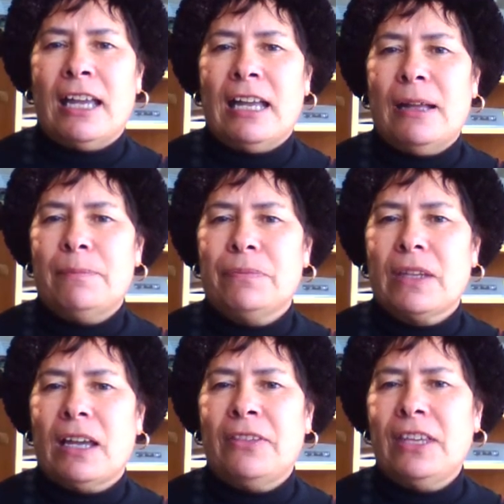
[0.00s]

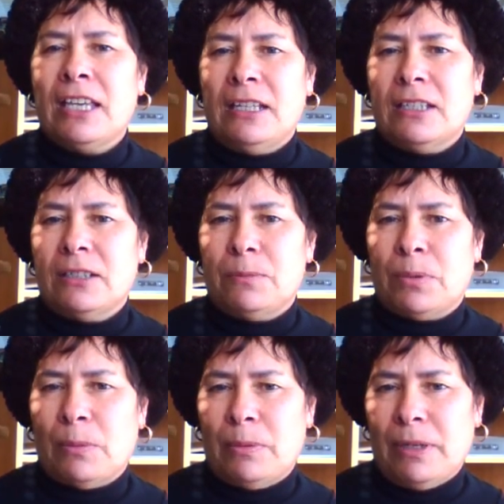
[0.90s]
I think he did
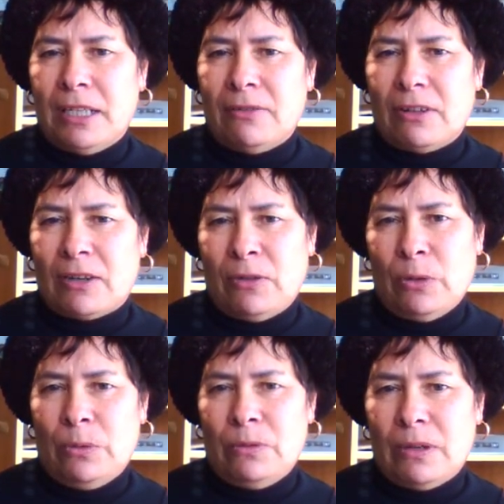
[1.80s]
probably give
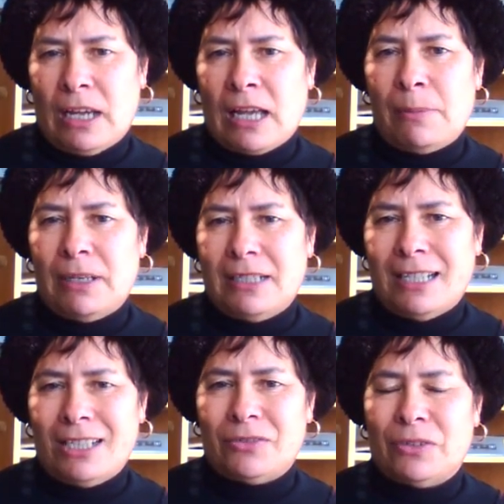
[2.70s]
a couple of
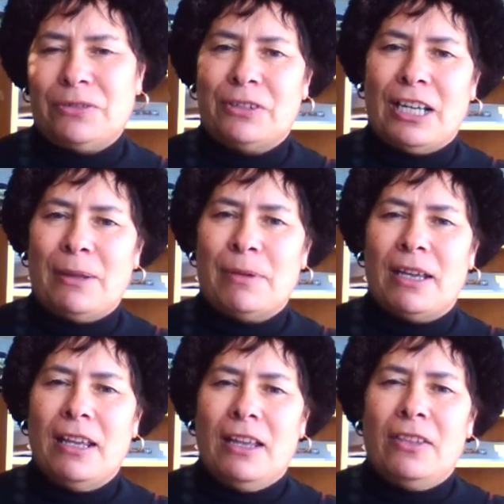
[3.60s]
days for free,
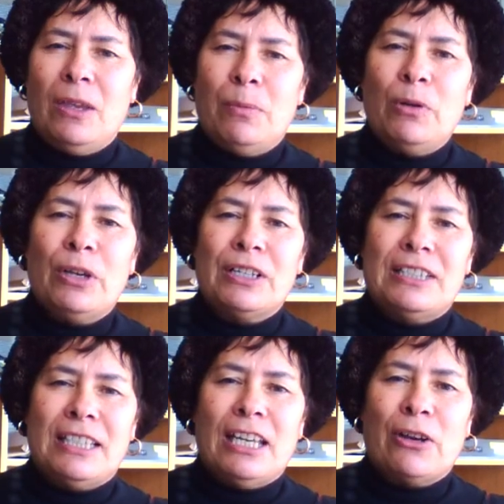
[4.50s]
but the employer
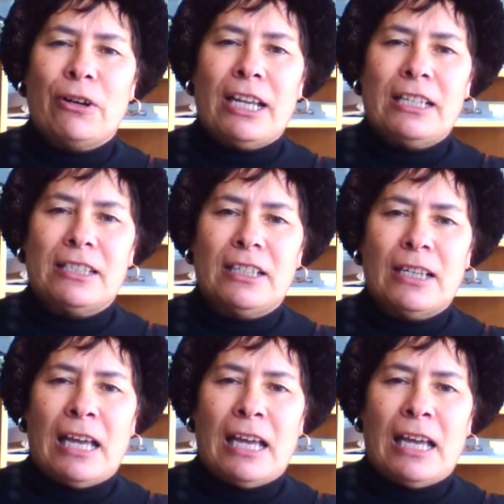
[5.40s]
could see a great